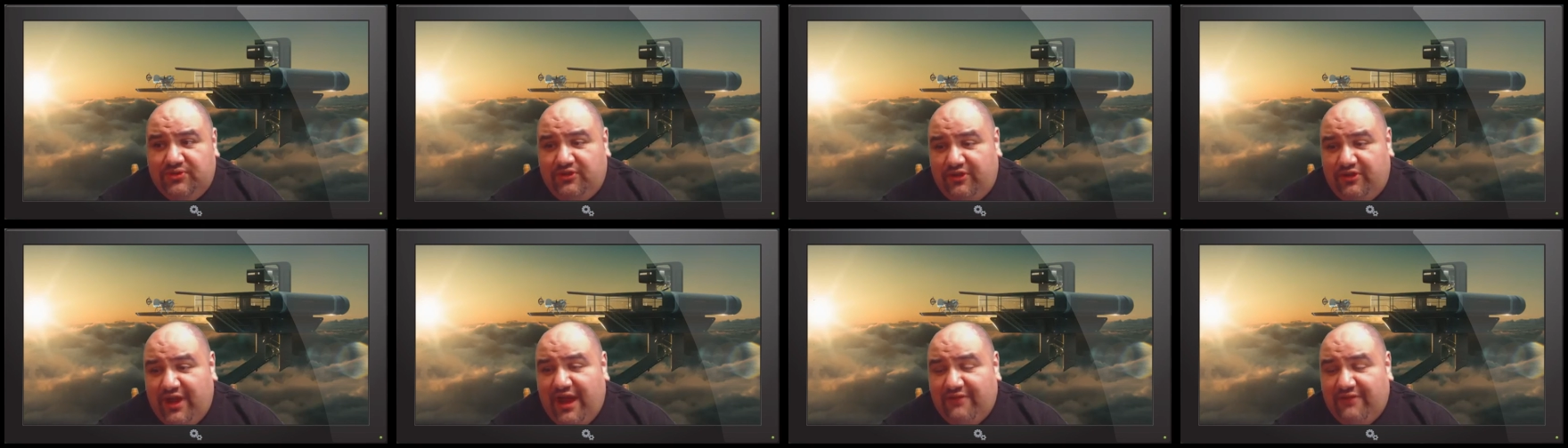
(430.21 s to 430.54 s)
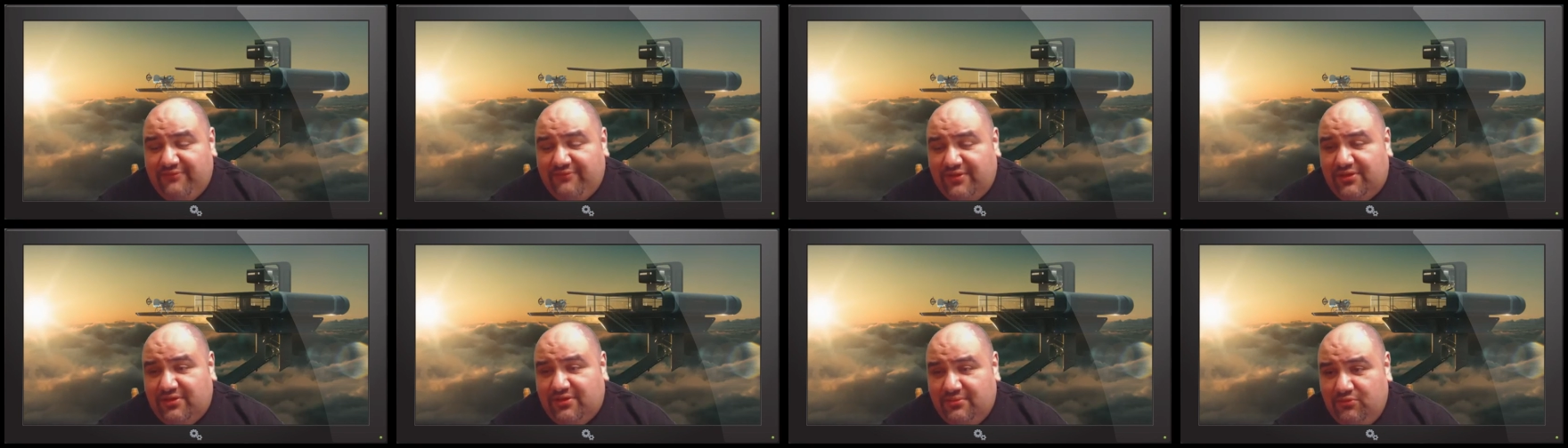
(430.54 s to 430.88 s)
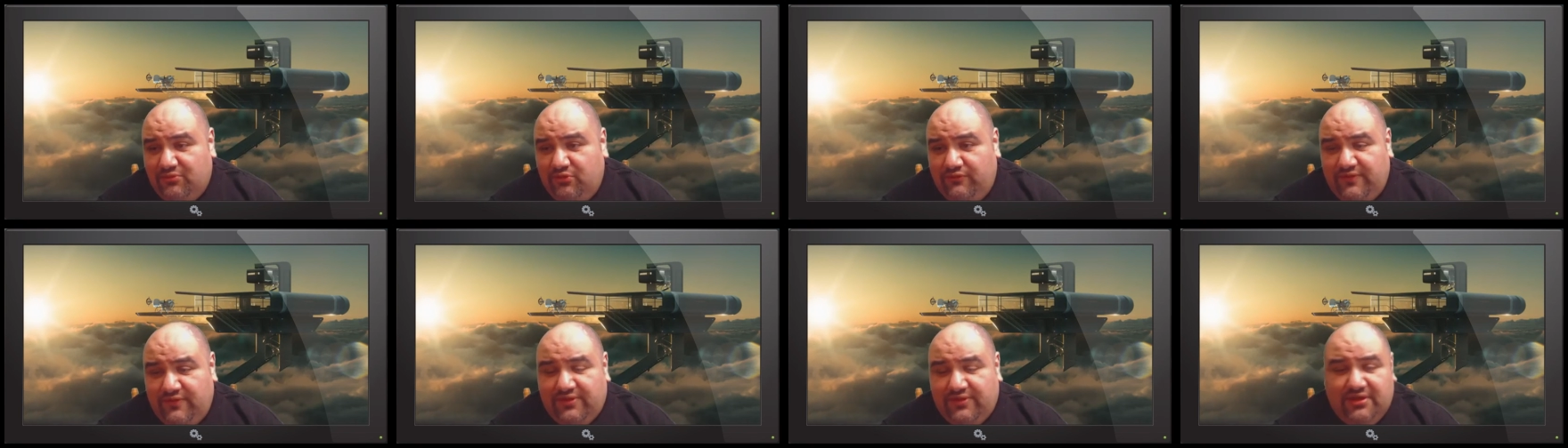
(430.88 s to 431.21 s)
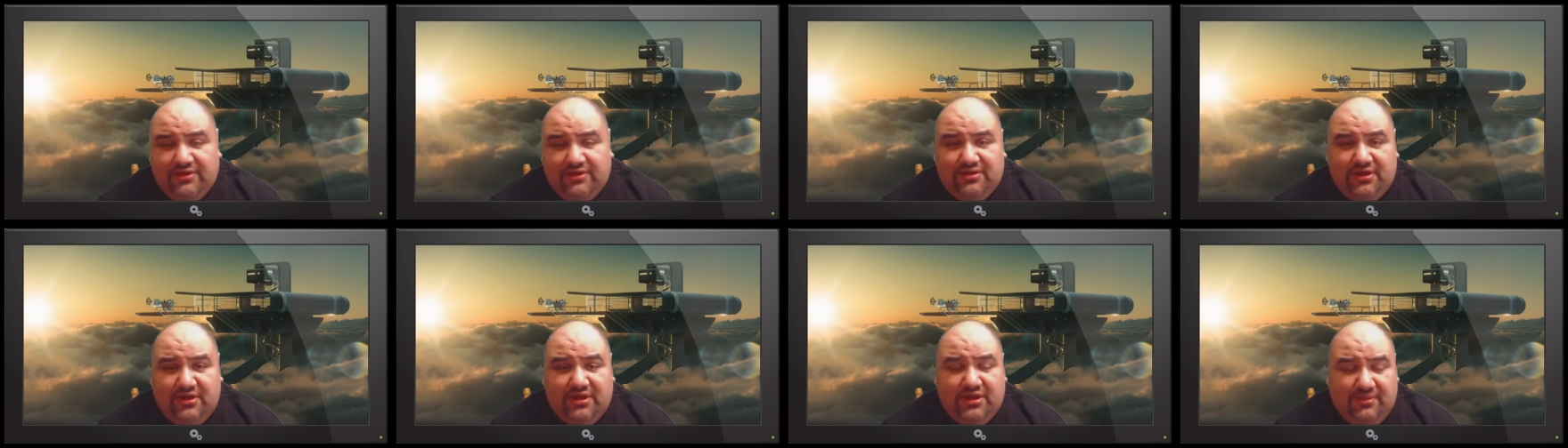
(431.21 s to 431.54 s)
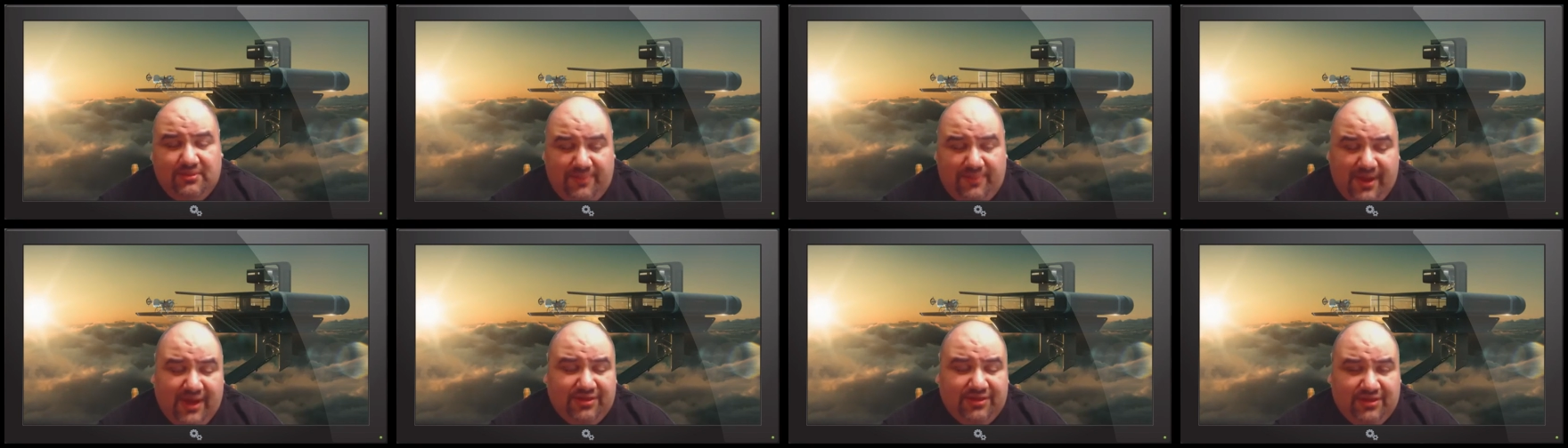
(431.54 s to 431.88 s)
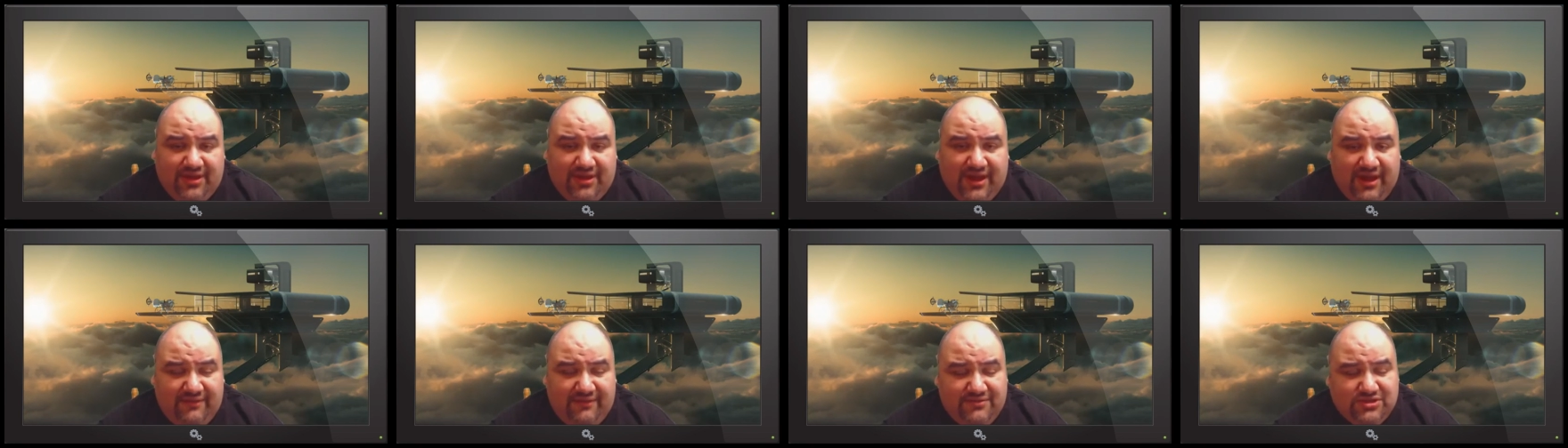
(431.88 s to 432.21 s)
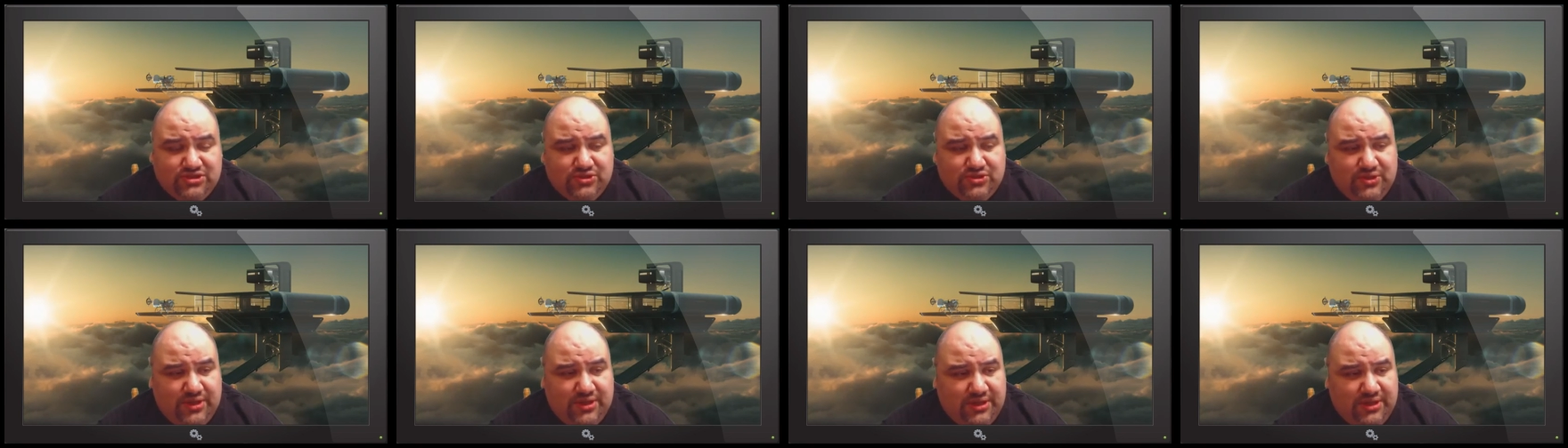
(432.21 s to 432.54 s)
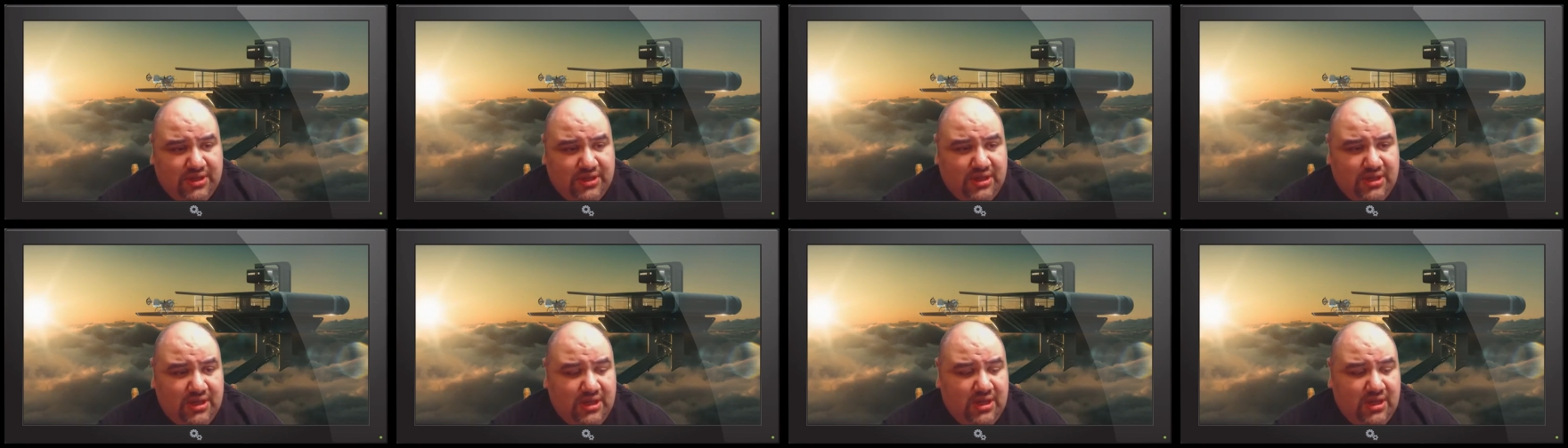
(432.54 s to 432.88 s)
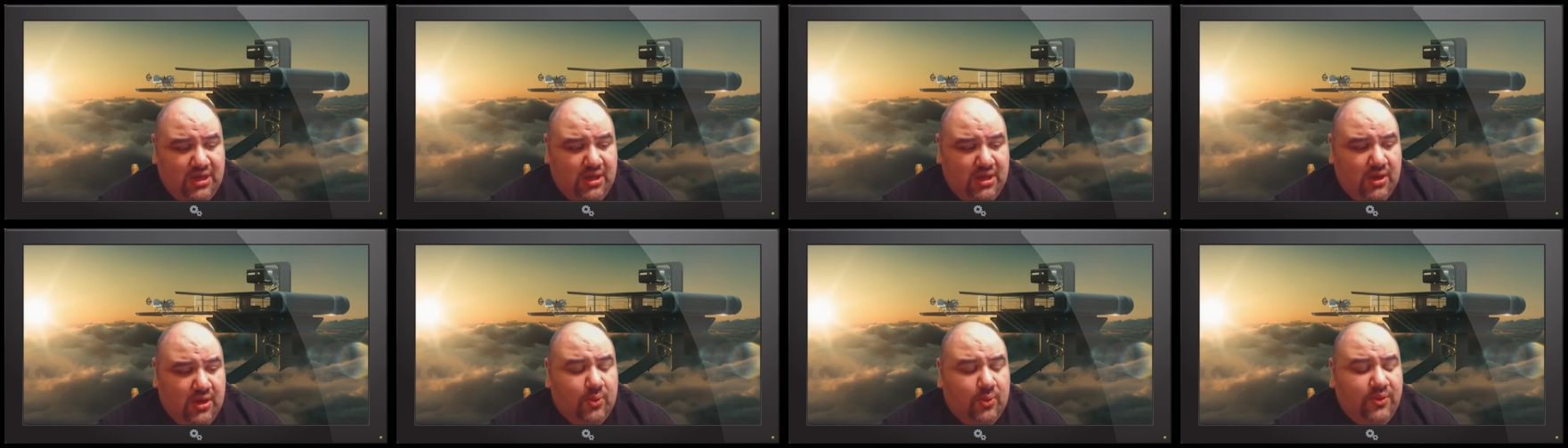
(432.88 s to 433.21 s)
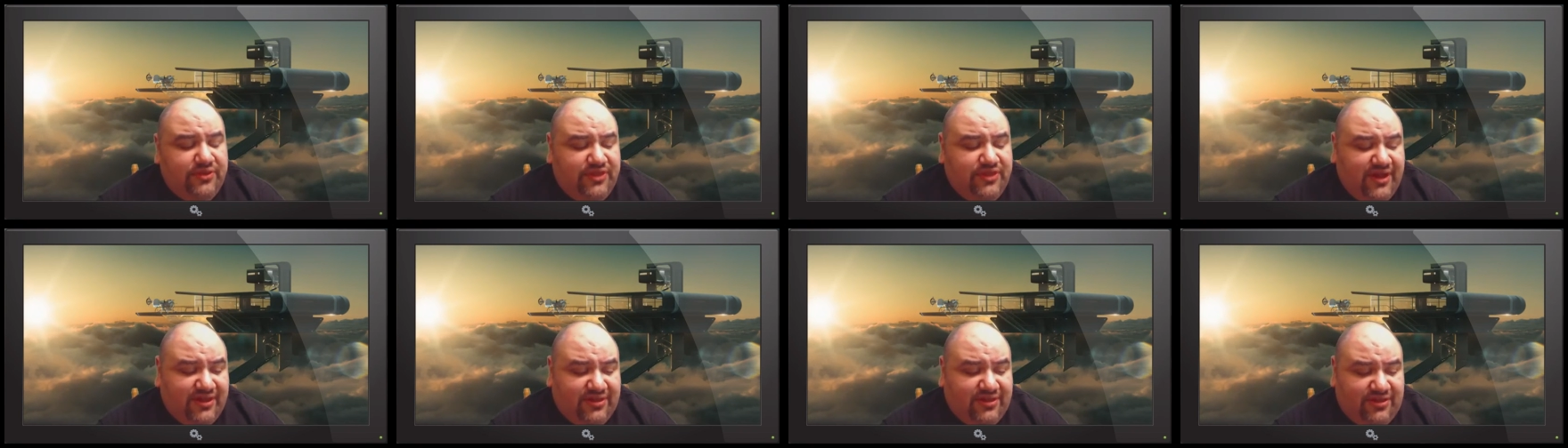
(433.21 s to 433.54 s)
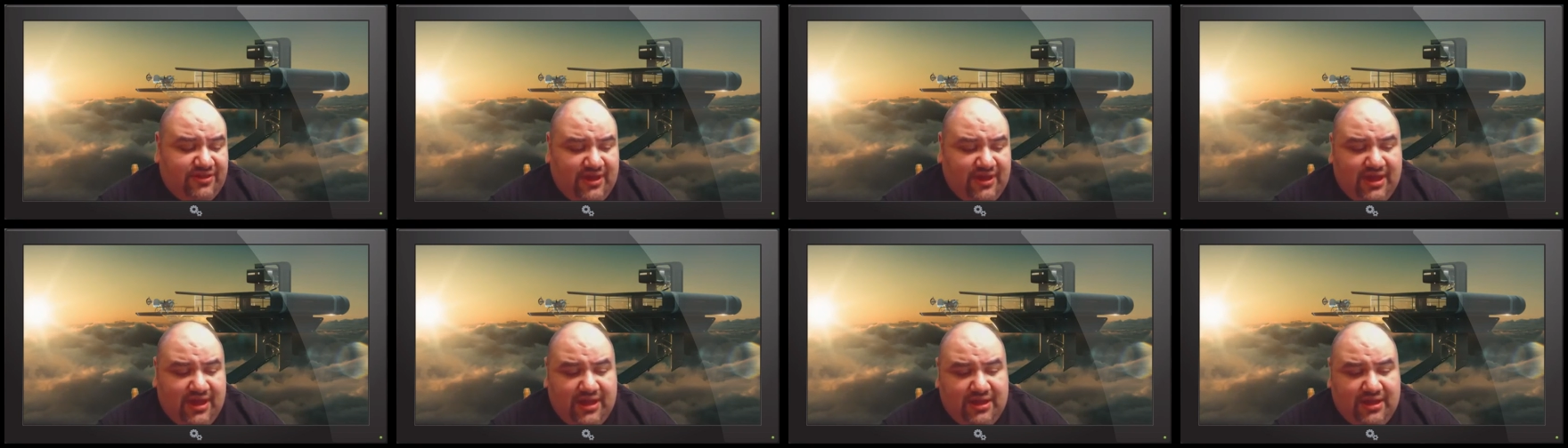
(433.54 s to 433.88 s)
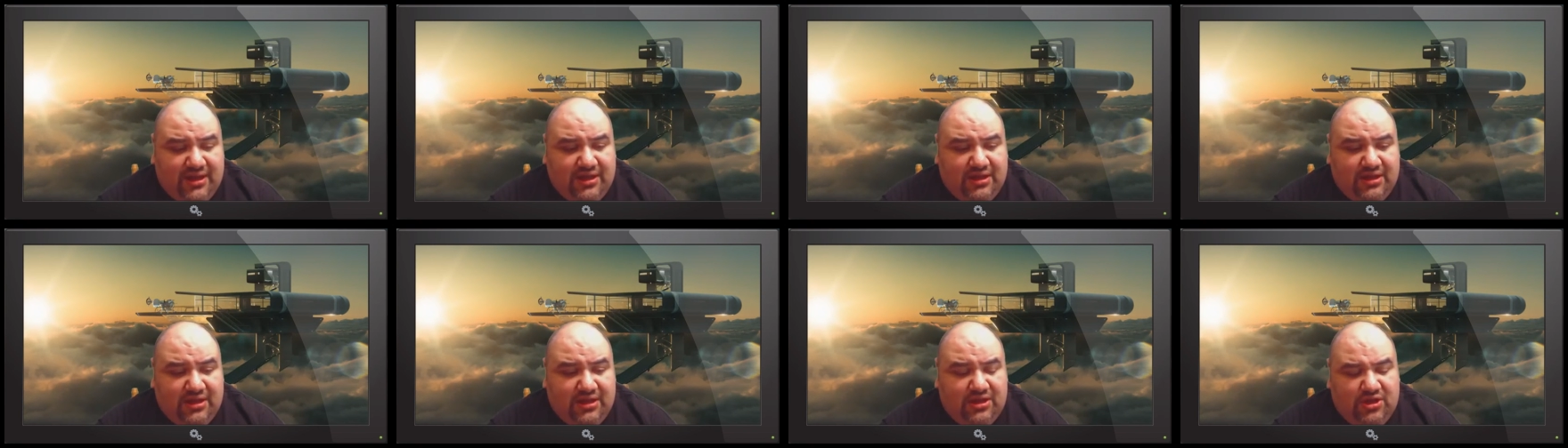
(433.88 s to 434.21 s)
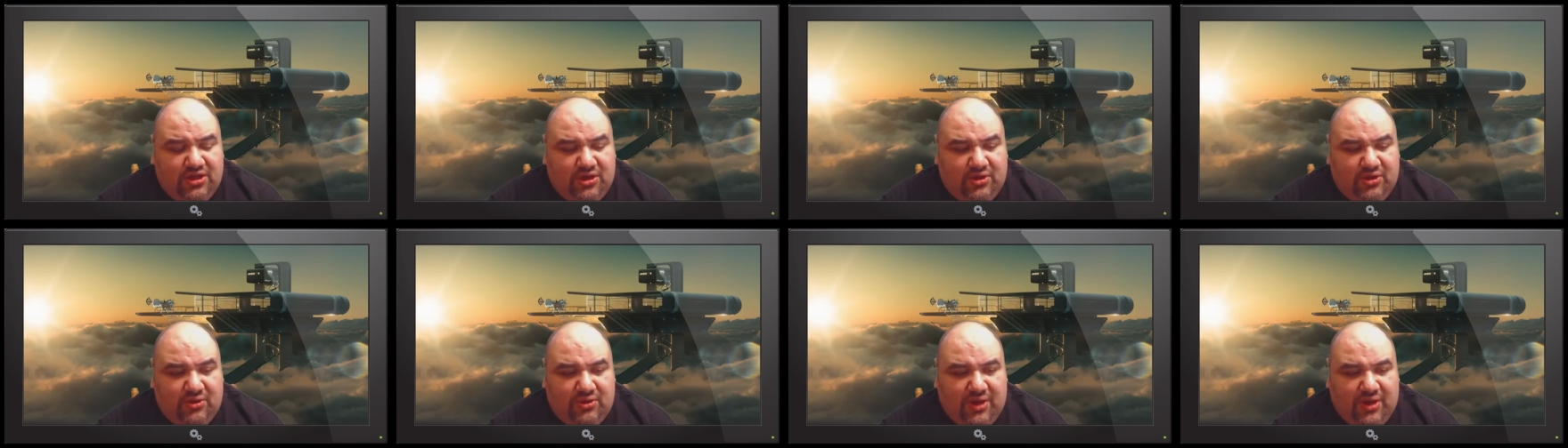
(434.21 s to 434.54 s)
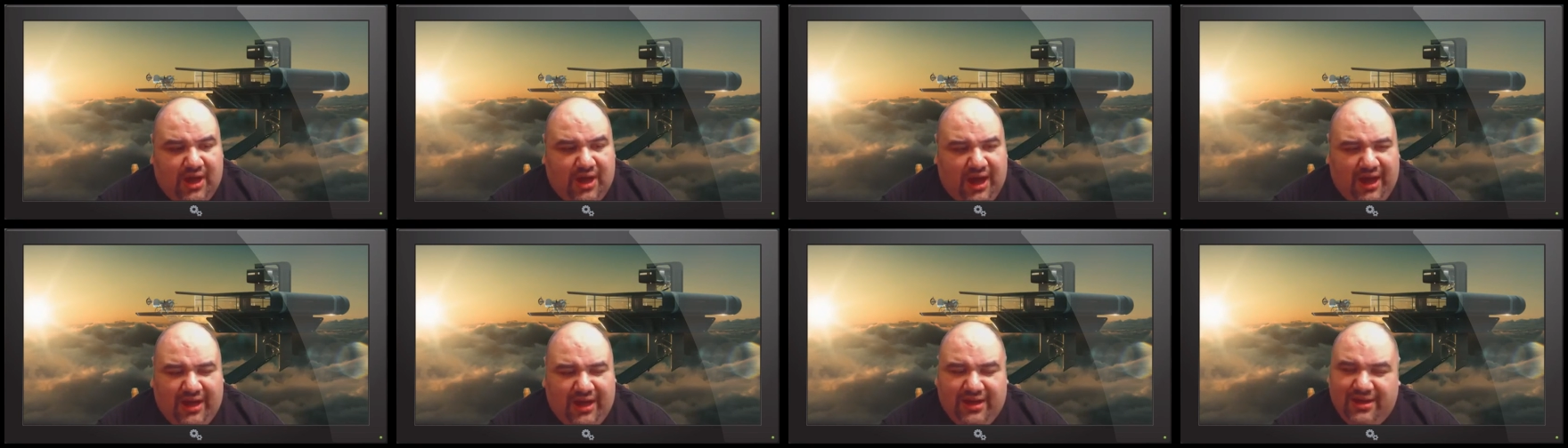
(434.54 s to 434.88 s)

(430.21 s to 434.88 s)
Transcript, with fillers: there have been some movies he's done in the past that I have enjoyed. With that said, you know...